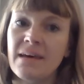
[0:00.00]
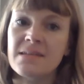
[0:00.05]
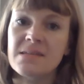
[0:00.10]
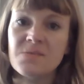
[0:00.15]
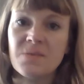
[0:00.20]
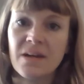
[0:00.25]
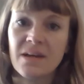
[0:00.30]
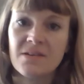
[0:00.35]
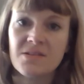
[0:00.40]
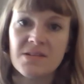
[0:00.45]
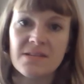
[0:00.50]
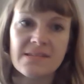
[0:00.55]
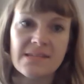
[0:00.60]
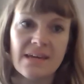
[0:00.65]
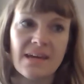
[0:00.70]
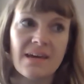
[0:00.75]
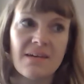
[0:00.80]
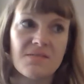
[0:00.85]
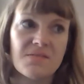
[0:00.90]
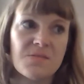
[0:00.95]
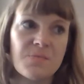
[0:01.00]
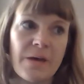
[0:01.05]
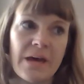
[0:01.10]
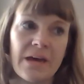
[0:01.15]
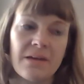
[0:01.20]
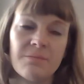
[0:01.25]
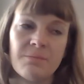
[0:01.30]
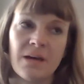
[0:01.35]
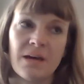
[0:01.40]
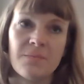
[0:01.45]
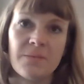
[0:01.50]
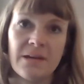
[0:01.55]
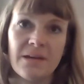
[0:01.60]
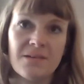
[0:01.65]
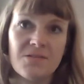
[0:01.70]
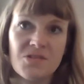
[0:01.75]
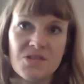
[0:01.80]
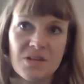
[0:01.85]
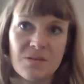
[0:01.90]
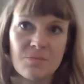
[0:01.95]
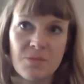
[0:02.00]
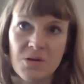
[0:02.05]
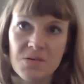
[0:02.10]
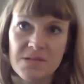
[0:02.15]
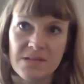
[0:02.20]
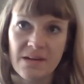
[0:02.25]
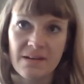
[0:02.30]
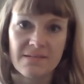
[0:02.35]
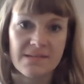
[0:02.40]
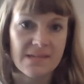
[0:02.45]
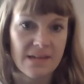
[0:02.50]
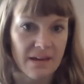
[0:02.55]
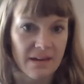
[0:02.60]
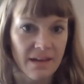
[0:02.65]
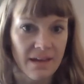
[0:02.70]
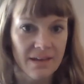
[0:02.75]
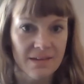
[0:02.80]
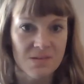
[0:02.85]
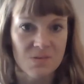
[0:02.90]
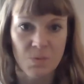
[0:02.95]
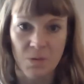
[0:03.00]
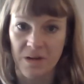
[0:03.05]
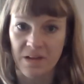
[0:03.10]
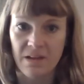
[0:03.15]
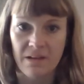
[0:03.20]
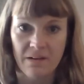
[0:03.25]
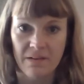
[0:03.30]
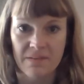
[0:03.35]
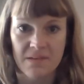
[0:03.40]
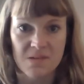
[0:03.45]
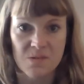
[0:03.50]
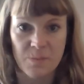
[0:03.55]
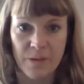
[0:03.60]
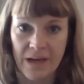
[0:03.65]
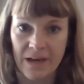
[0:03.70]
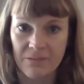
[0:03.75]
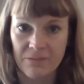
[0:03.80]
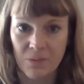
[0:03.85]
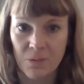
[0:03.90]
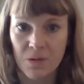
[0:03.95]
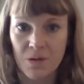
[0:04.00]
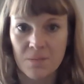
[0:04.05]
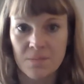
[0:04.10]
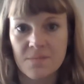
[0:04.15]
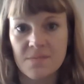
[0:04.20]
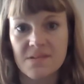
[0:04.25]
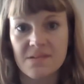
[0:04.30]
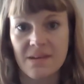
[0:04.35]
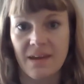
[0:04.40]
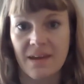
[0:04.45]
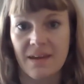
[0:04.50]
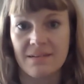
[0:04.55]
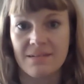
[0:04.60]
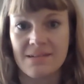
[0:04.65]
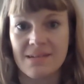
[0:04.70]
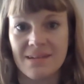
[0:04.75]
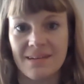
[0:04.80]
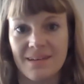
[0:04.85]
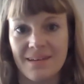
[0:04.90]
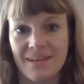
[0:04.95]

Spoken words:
that's what I should say I've spent my PhD and postdoc studying is working on these platforms. And